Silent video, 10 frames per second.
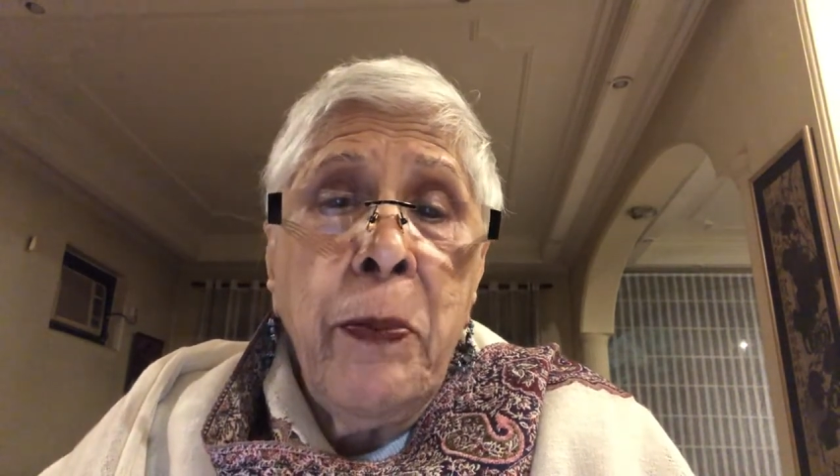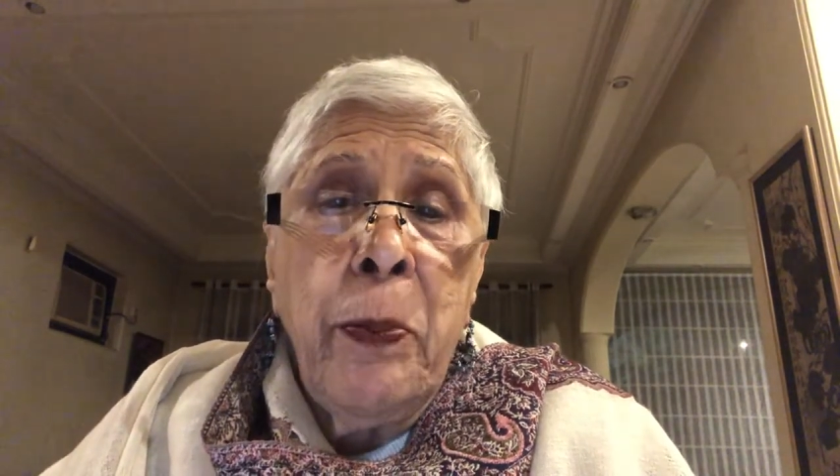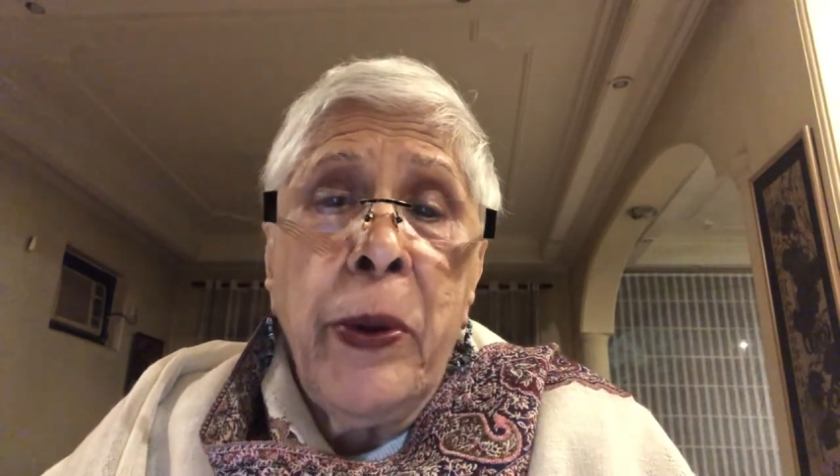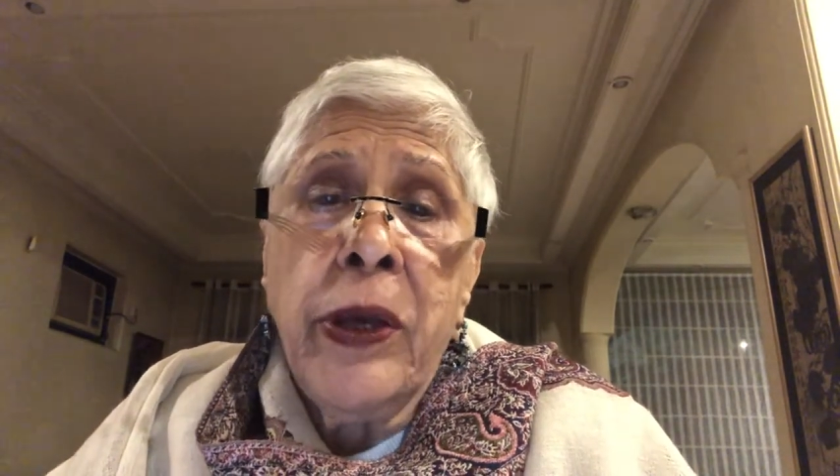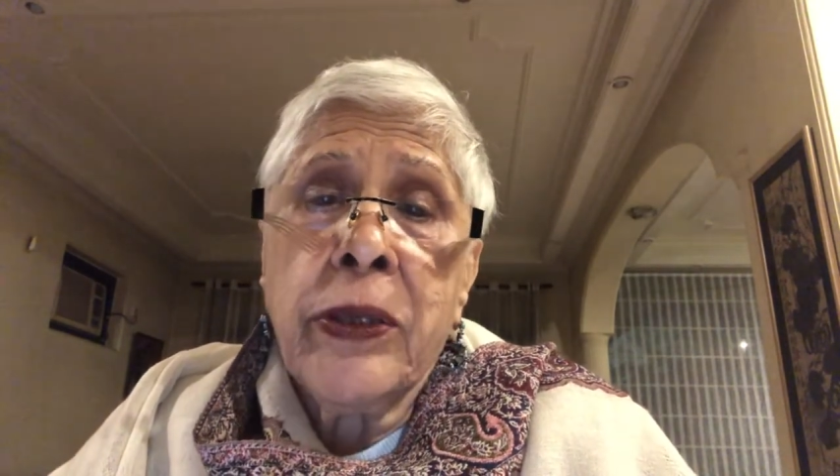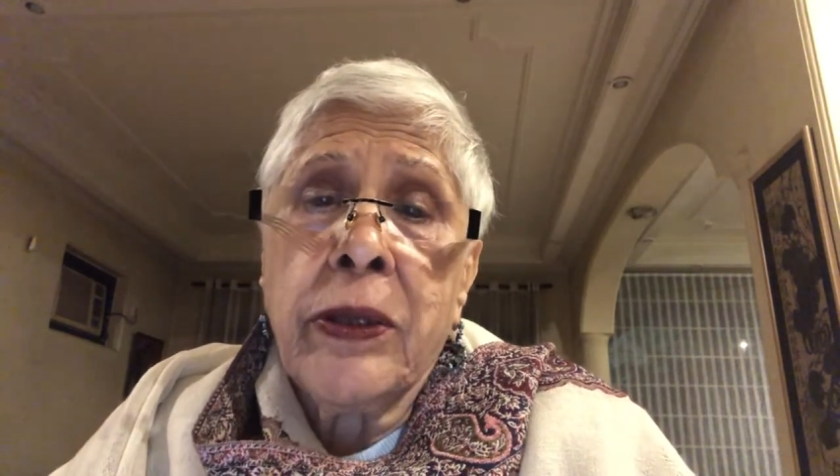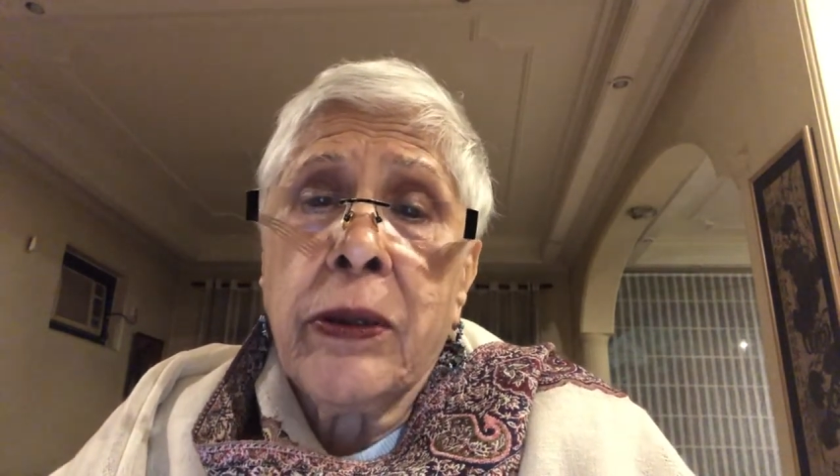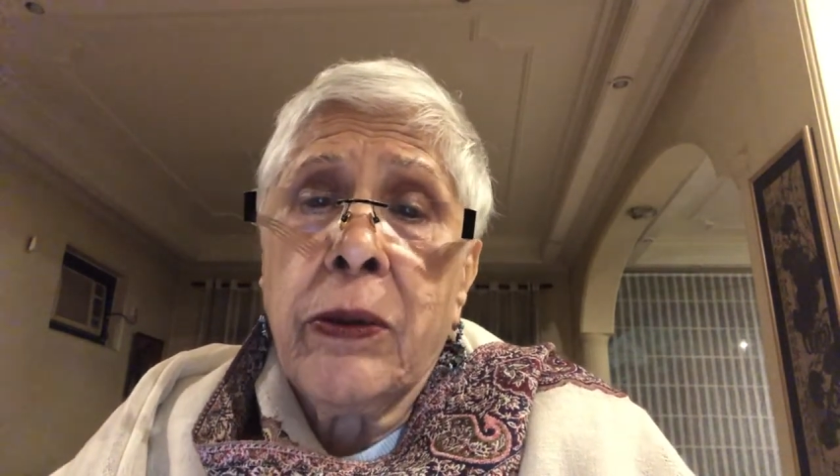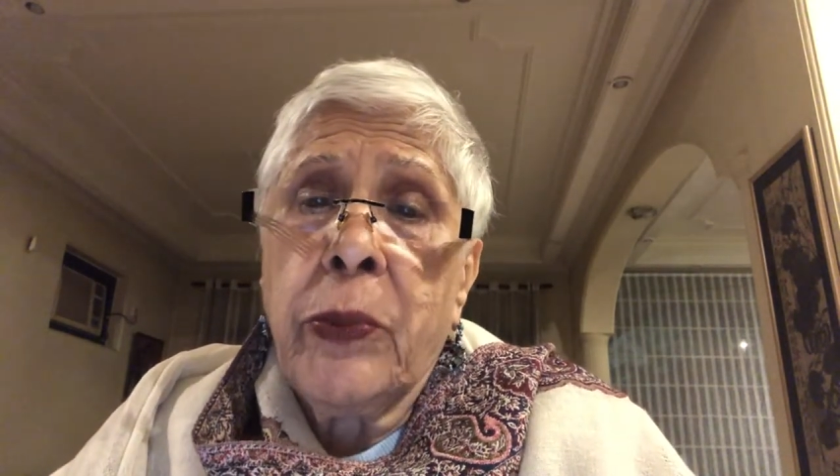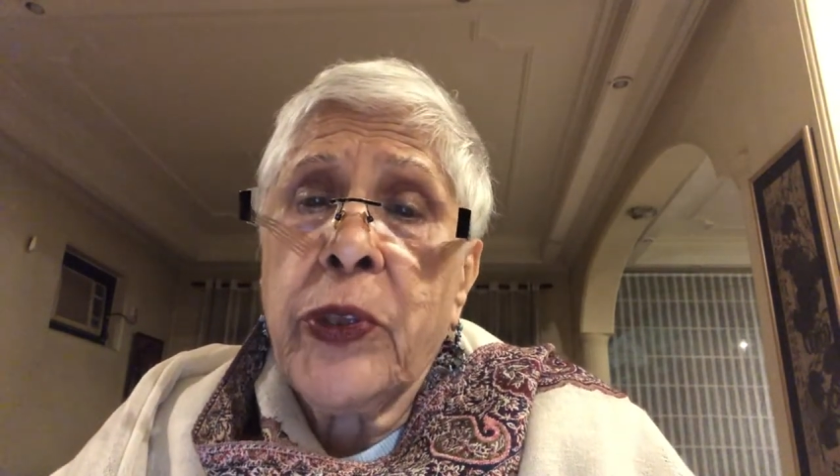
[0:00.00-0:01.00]

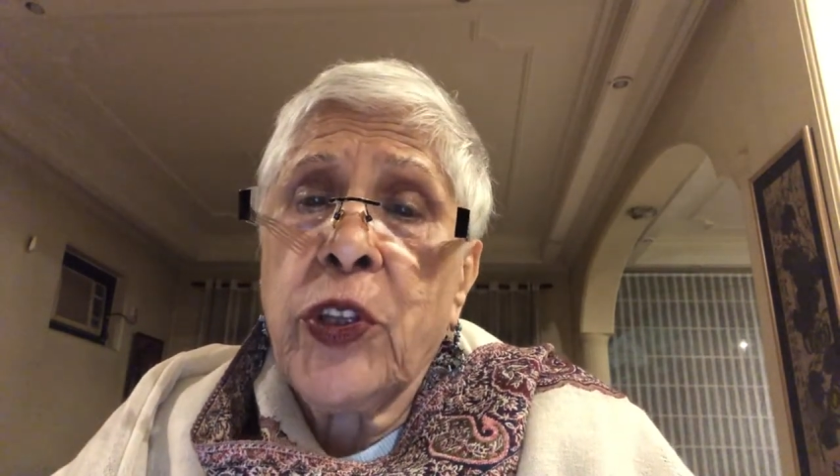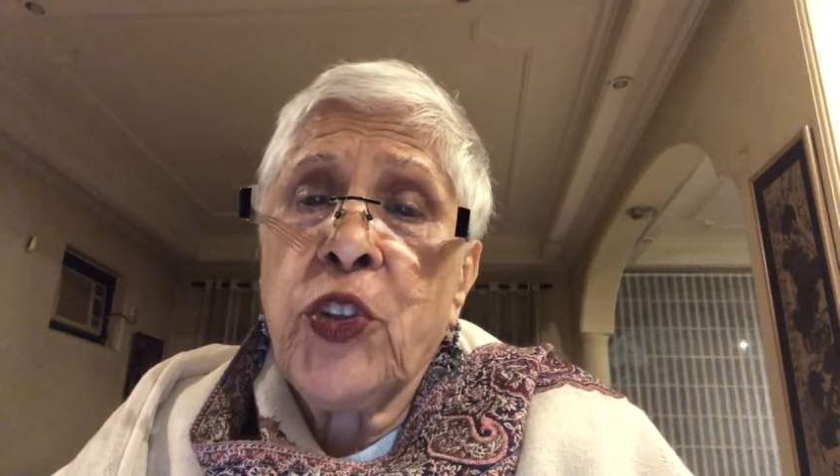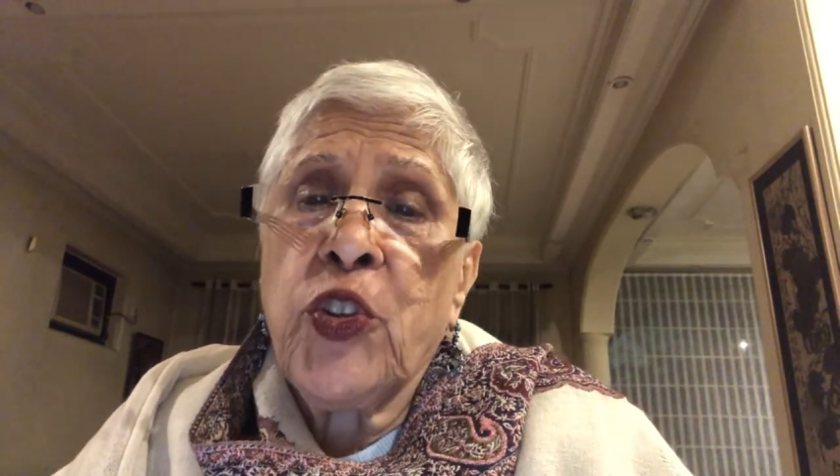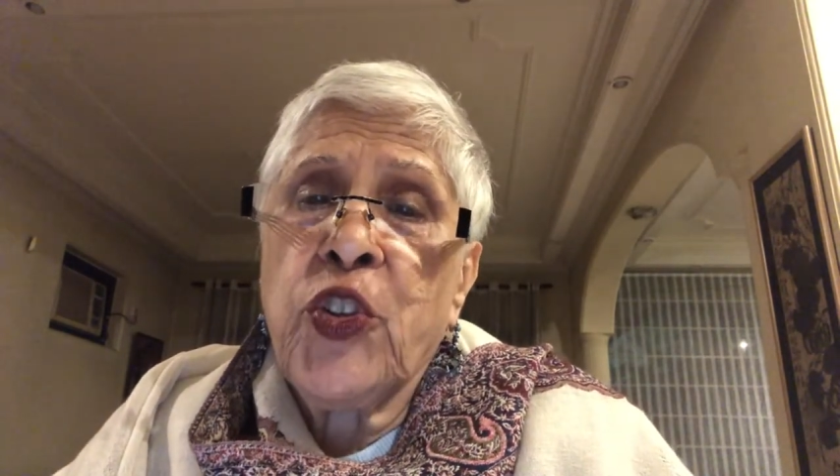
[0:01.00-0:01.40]
person with a